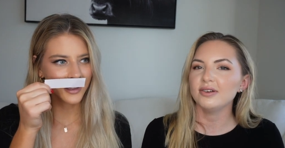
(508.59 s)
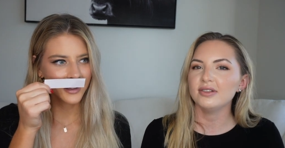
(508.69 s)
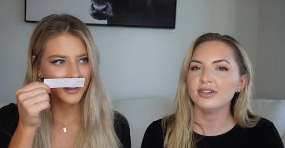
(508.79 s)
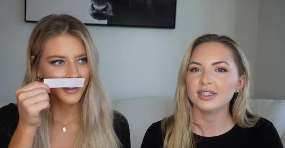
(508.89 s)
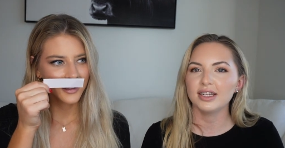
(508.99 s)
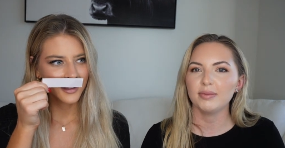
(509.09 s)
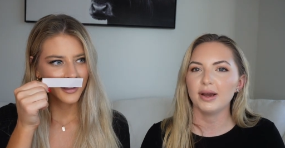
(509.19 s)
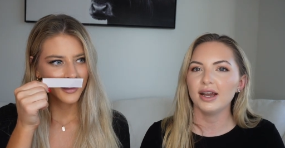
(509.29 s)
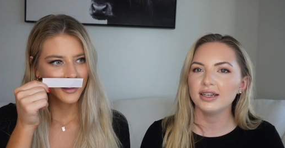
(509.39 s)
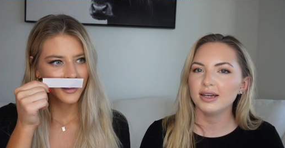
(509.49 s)
Speaker 1: know there's like
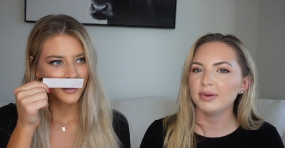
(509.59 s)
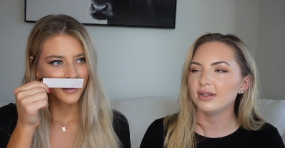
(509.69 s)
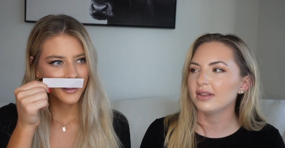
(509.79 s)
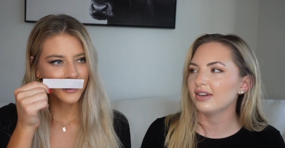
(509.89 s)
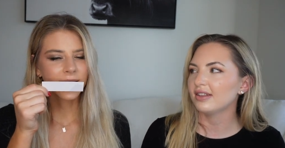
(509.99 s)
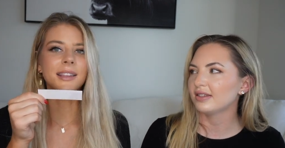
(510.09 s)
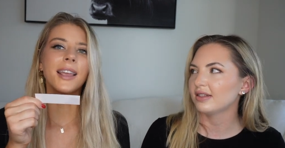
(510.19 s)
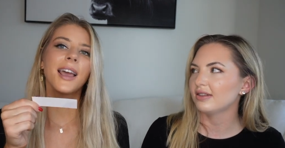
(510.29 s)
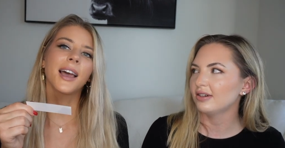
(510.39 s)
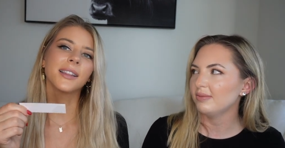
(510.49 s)
pineapple in there. There's
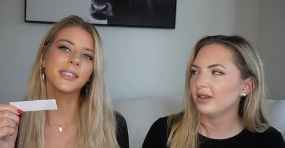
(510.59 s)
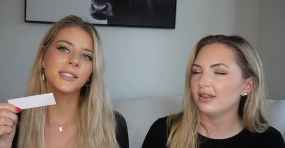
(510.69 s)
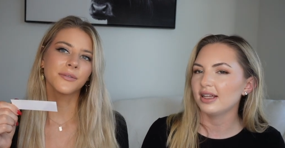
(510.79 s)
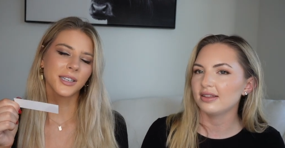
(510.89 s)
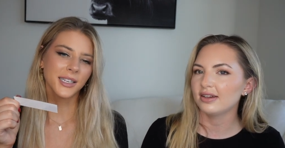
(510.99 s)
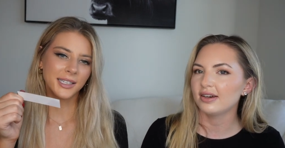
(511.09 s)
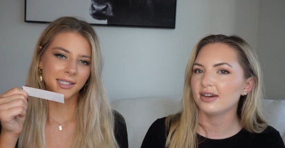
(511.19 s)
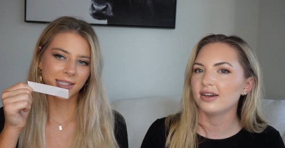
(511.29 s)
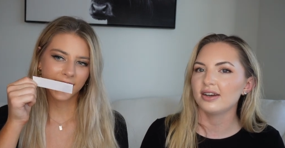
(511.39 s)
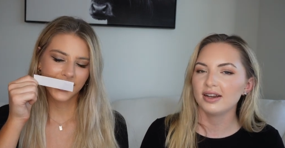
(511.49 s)
yeah, a little bit of leather. Yeah, that's what it
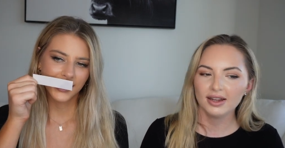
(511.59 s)
is.